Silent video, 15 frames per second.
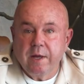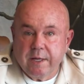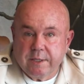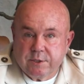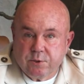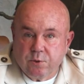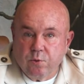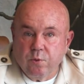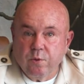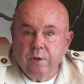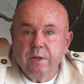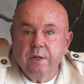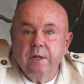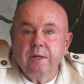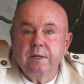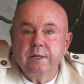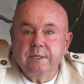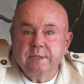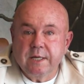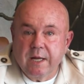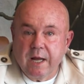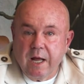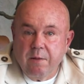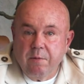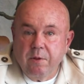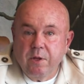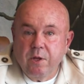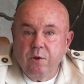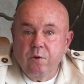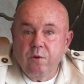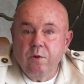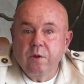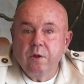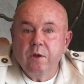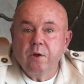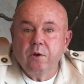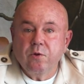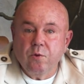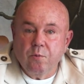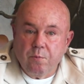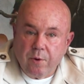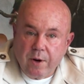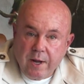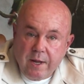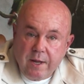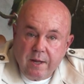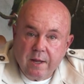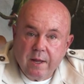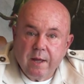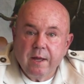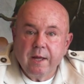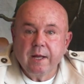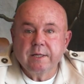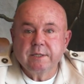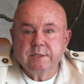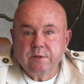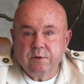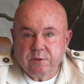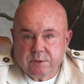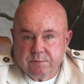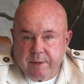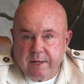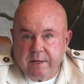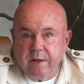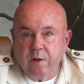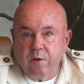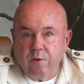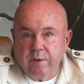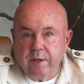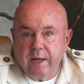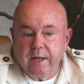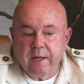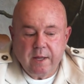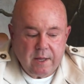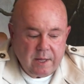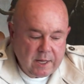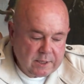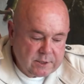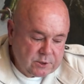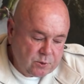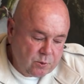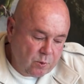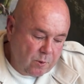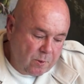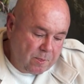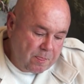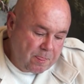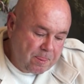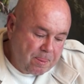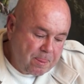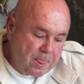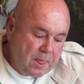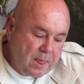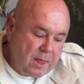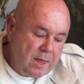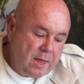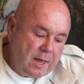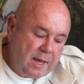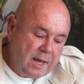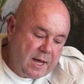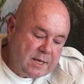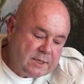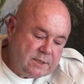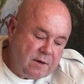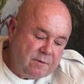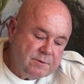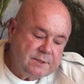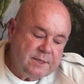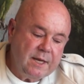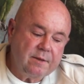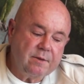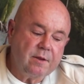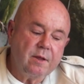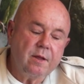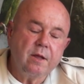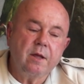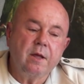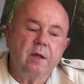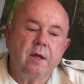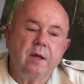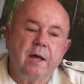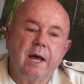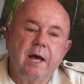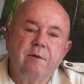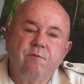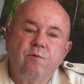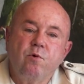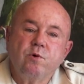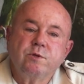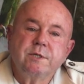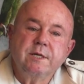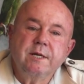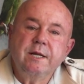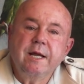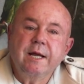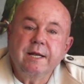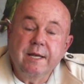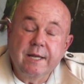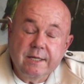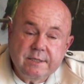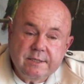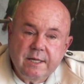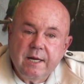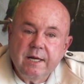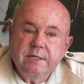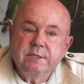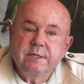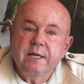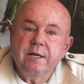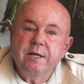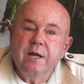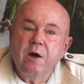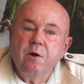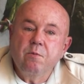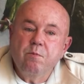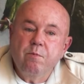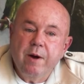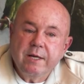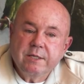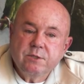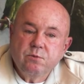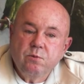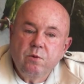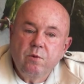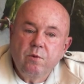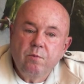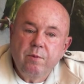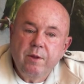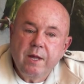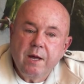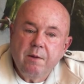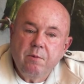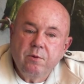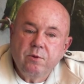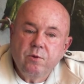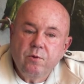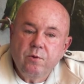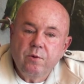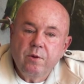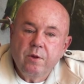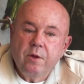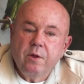at school. This enables you to pray and still spend the whole day at school. As I've said, unfortunately at this stage, no bus will be able to